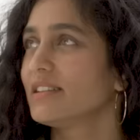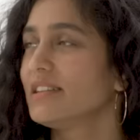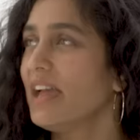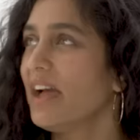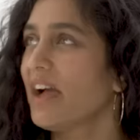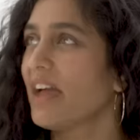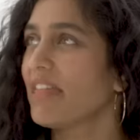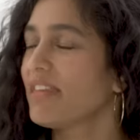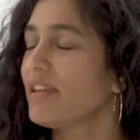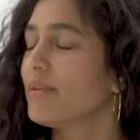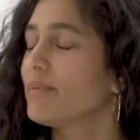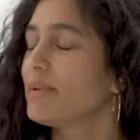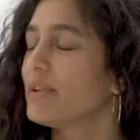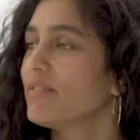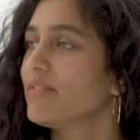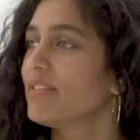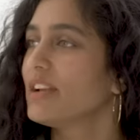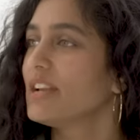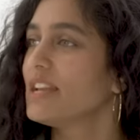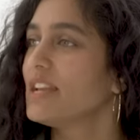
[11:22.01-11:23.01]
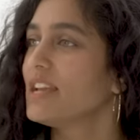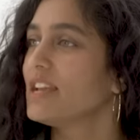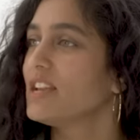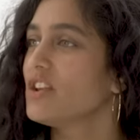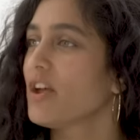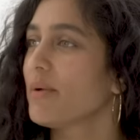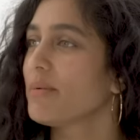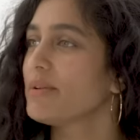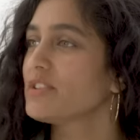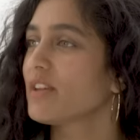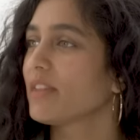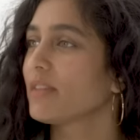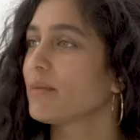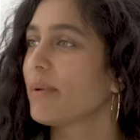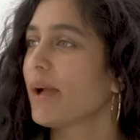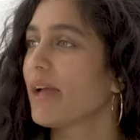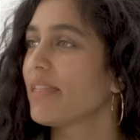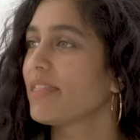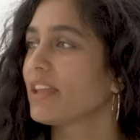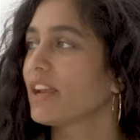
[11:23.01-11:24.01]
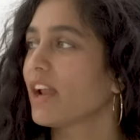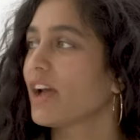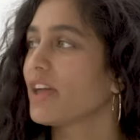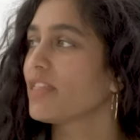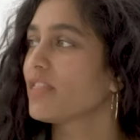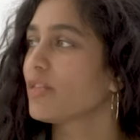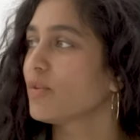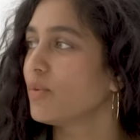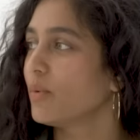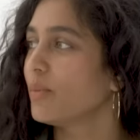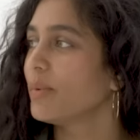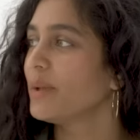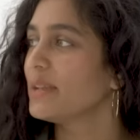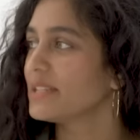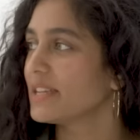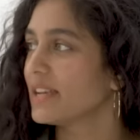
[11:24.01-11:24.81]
yeah, I think we really know each other better than I thought we